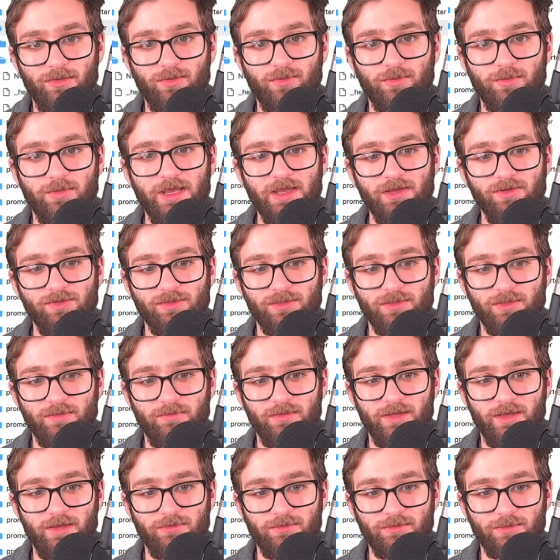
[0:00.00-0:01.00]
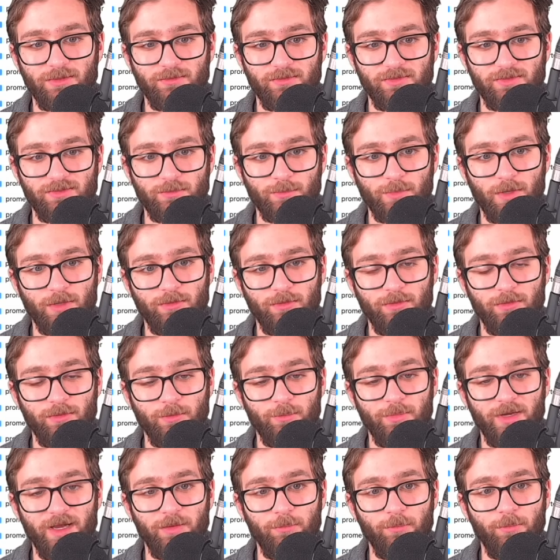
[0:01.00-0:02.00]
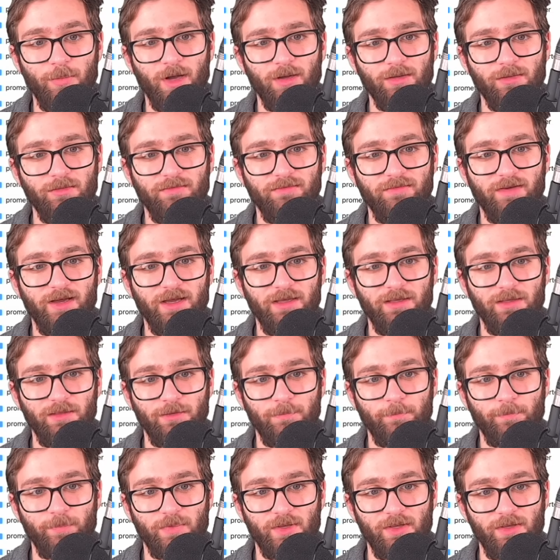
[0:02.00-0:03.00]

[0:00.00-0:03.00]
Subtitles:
creation of that service monitor by modifying